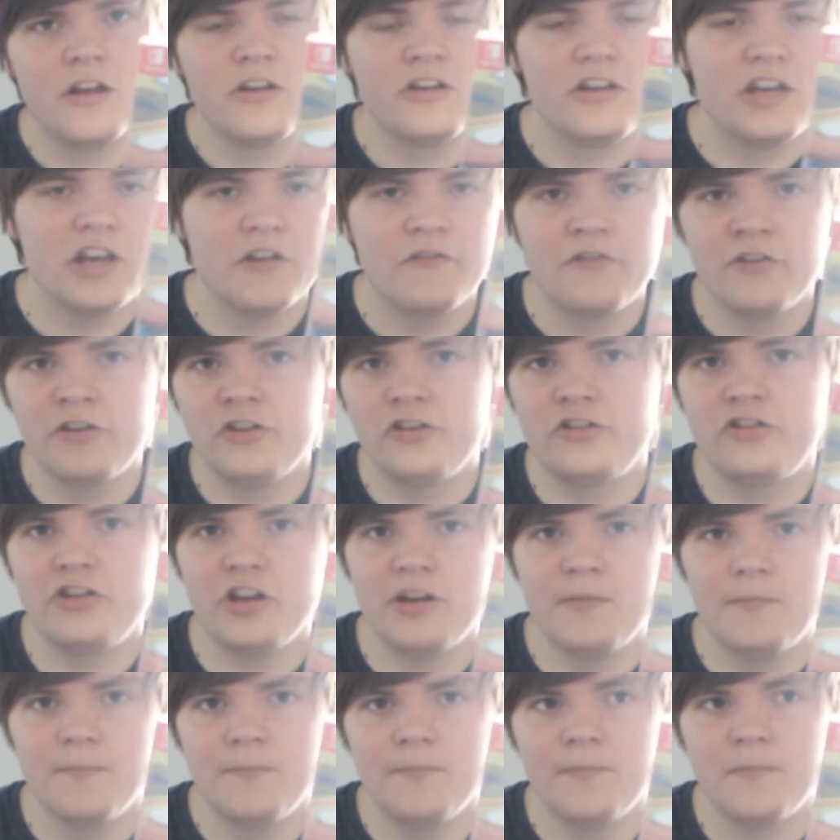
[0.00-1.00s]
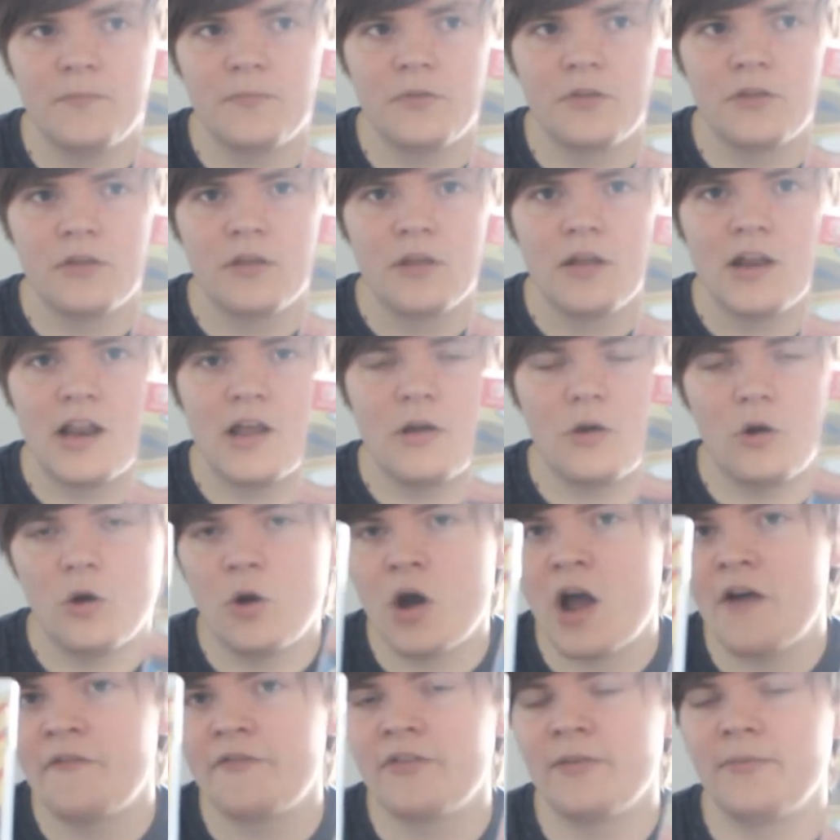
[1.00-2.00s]
different gyms,
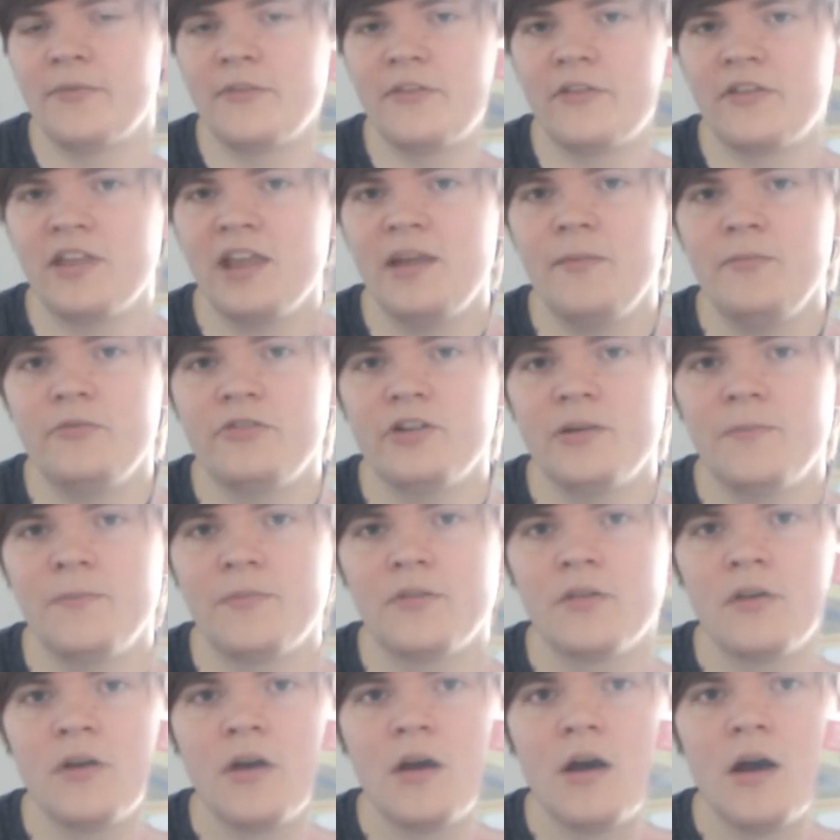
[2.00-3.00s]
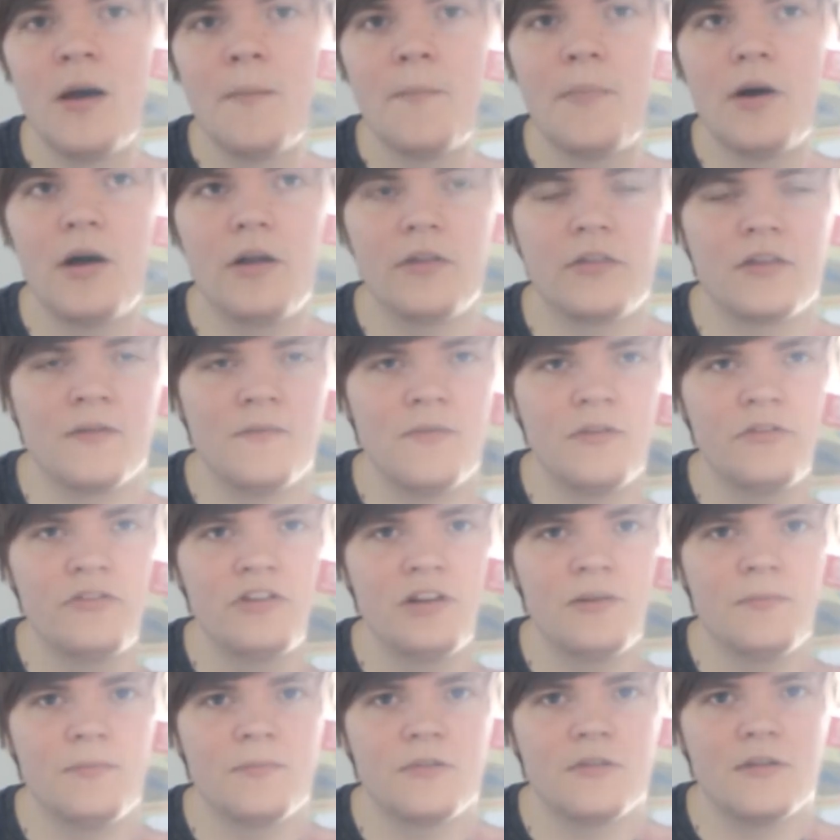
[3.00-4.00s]
or have some of the same gyms, but some of the
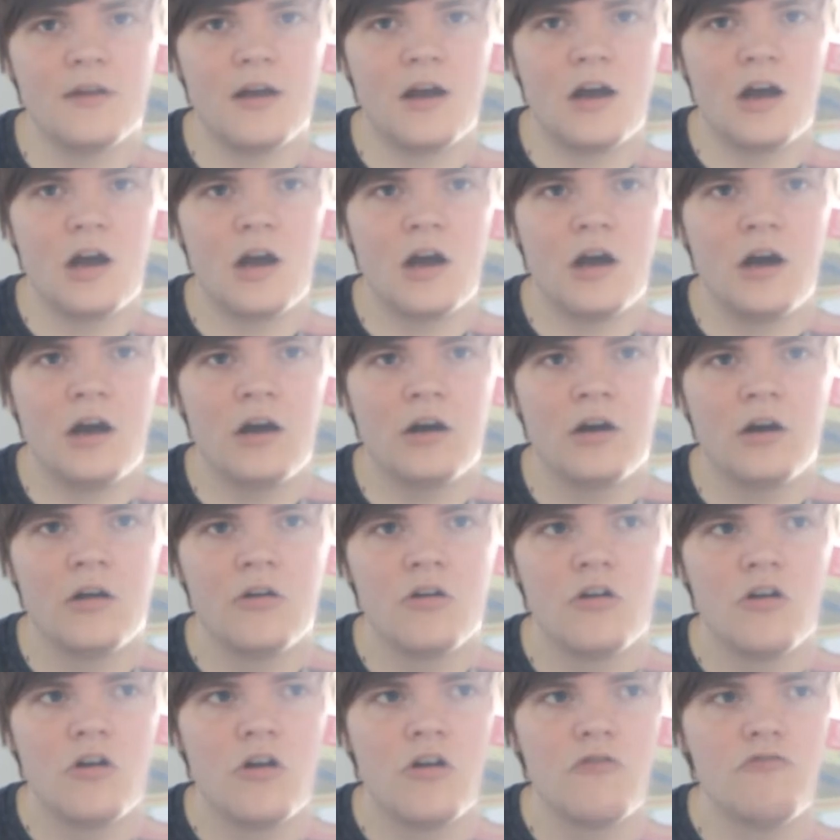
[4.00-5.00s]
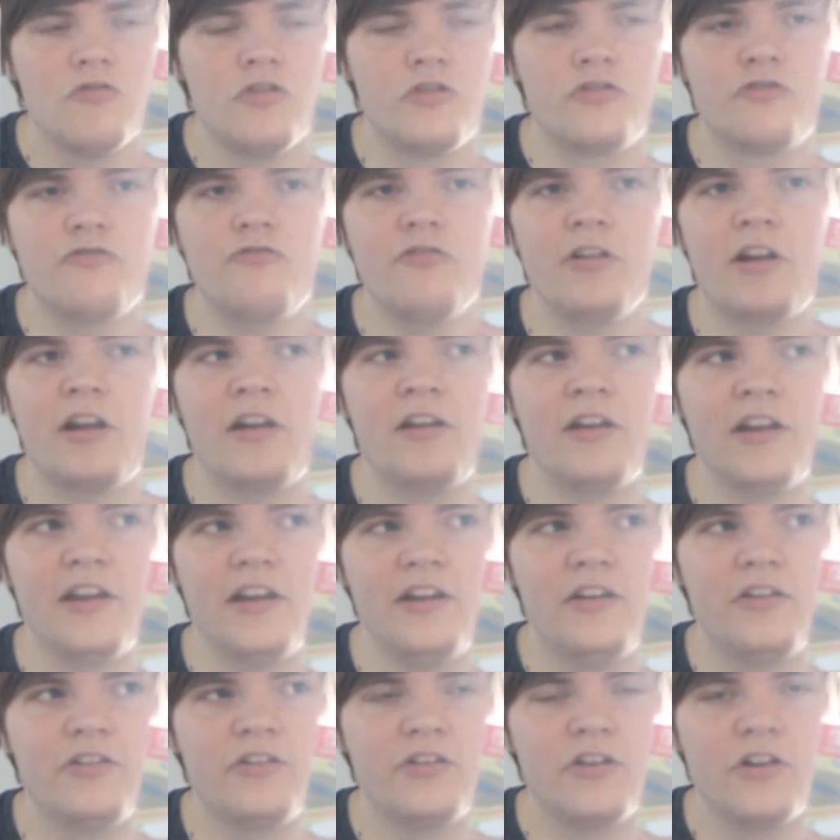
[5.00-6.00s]
gyms are
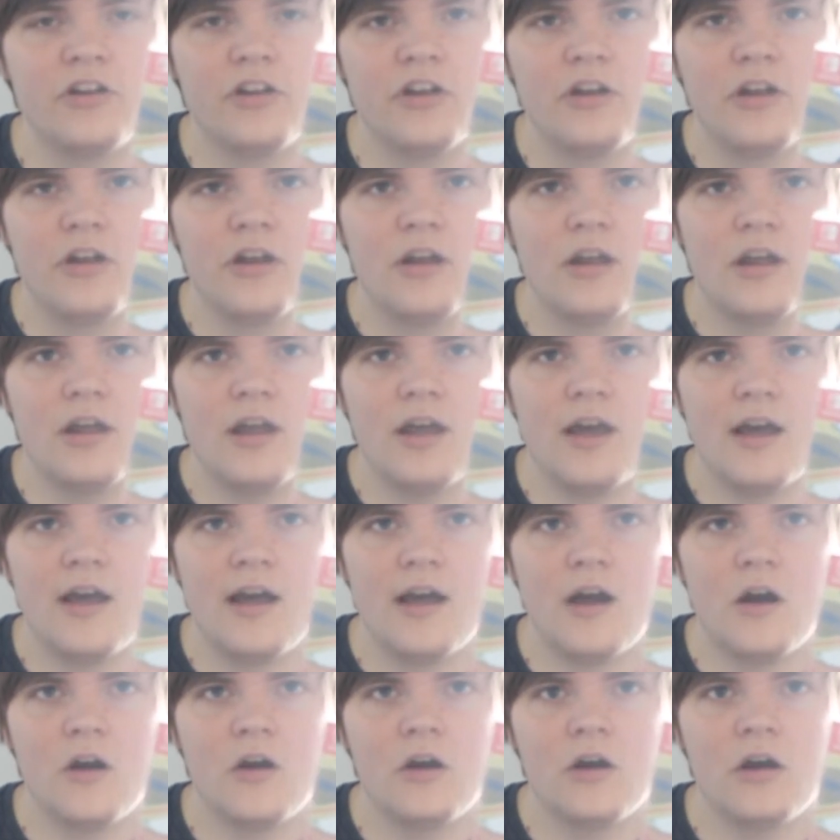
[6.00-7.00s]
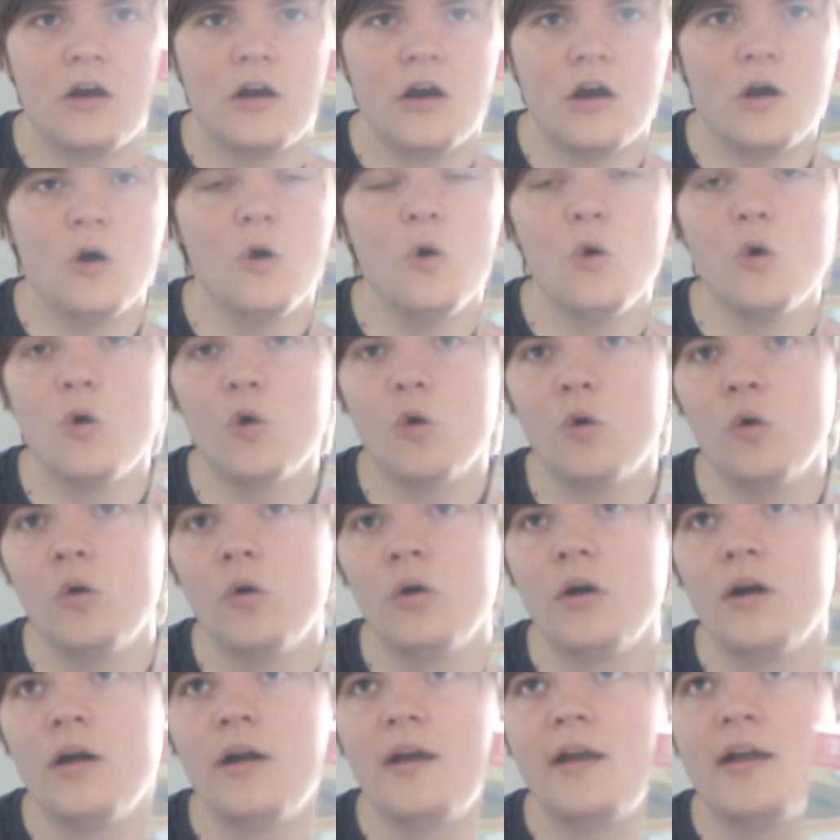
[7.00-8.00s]
restricted,
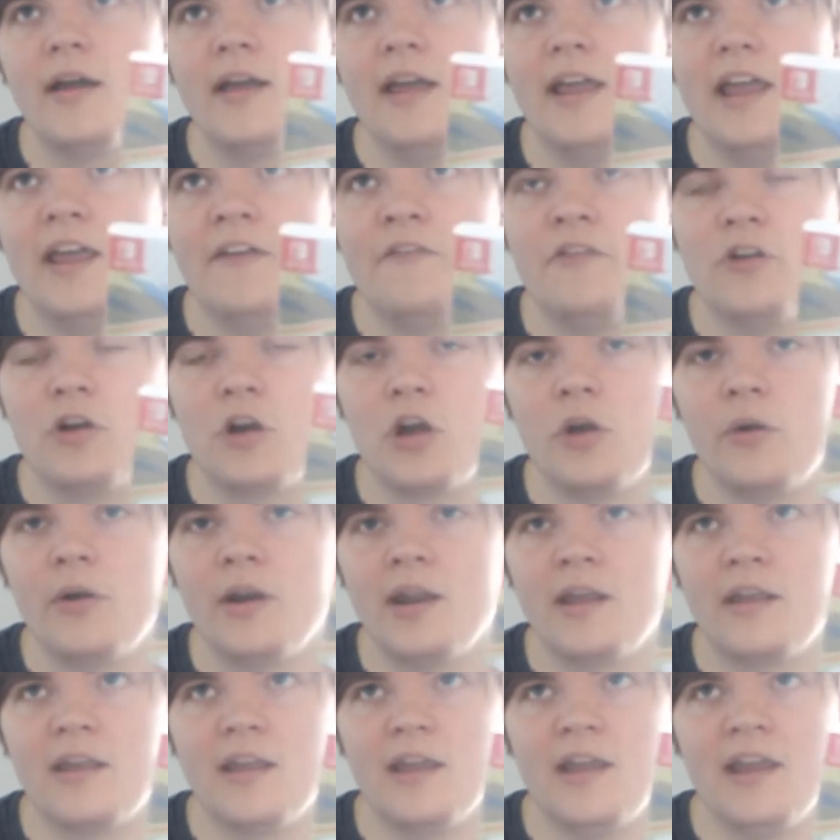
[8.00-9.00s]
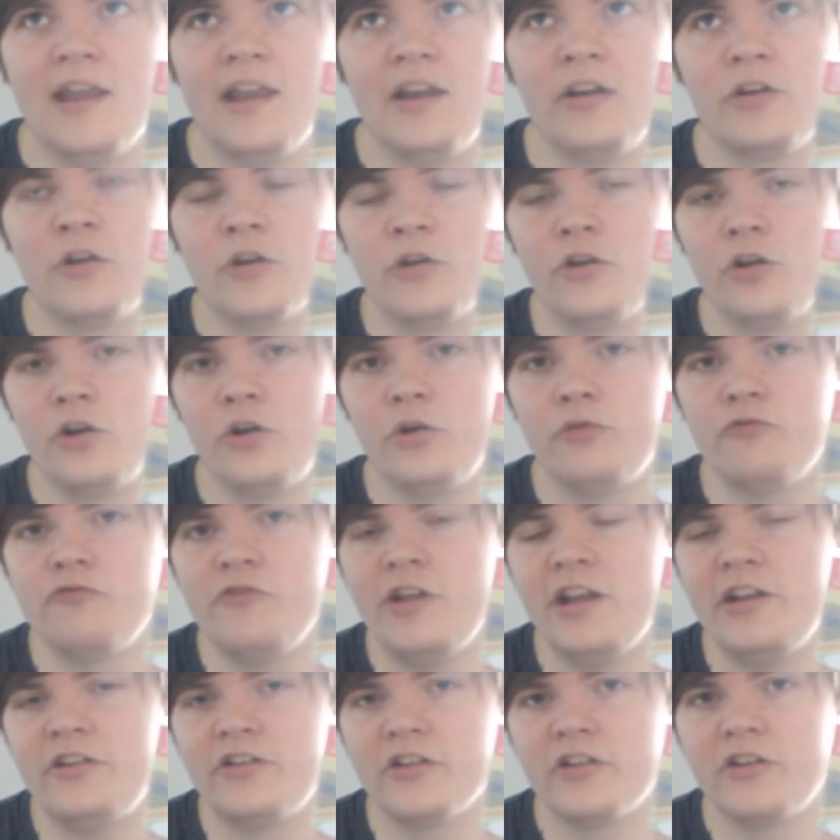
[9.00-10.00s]
or if you're going into a new
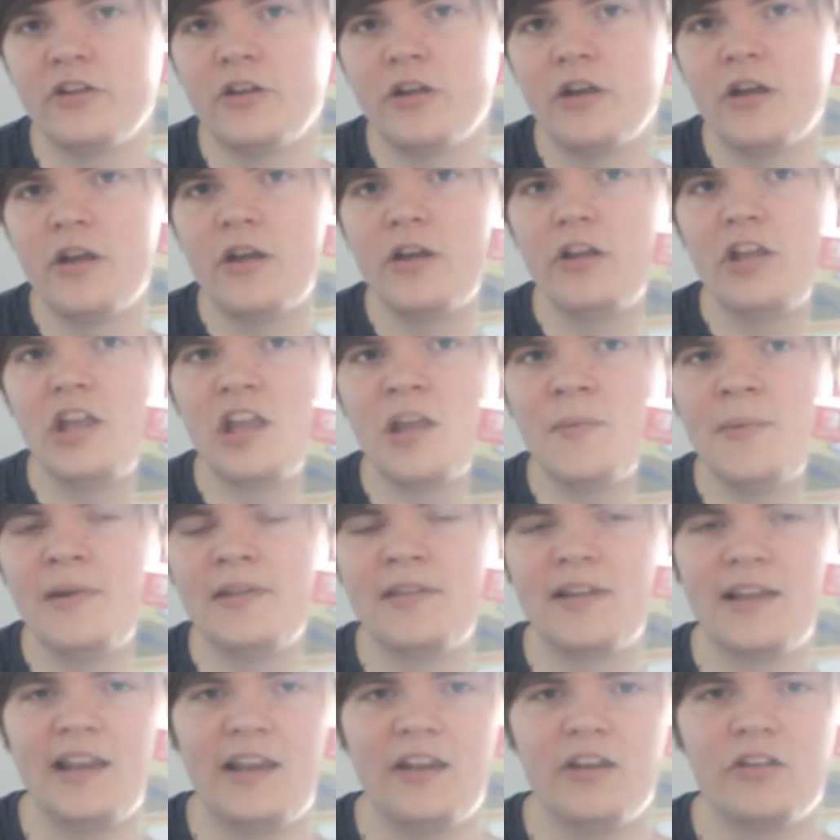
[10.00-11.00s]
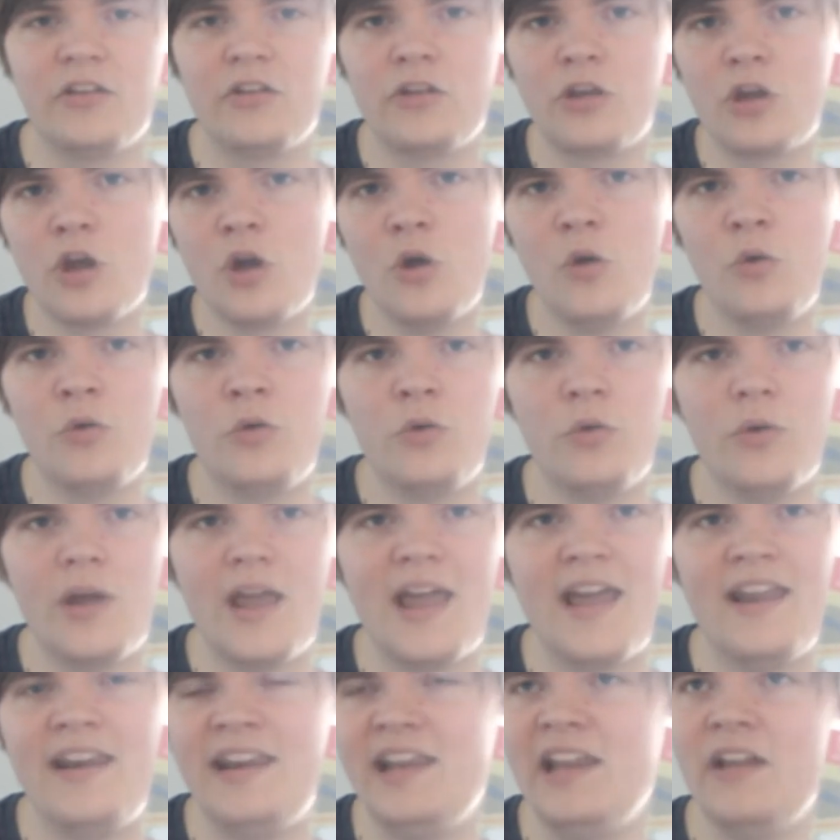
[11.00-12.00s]
region, you can basically just go to
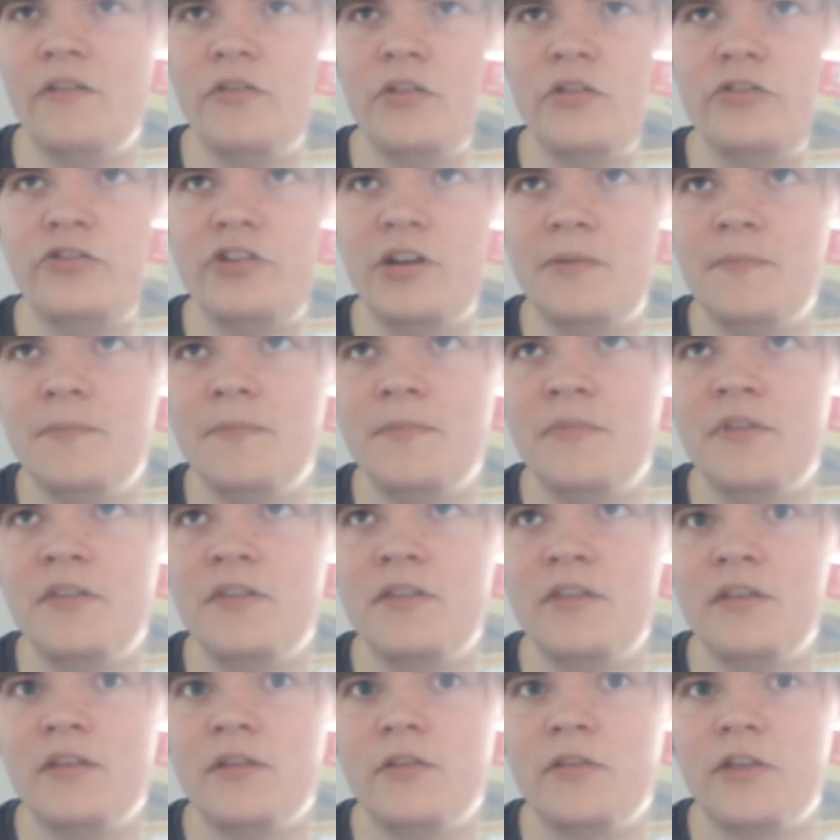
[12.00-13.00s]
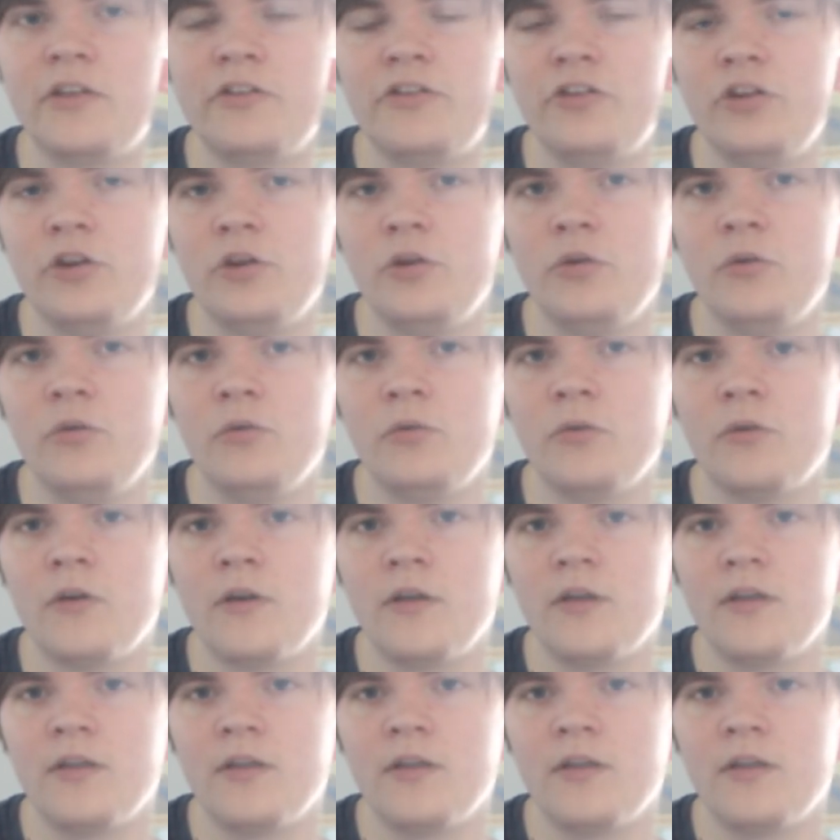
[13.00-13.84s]
any of the gyms that you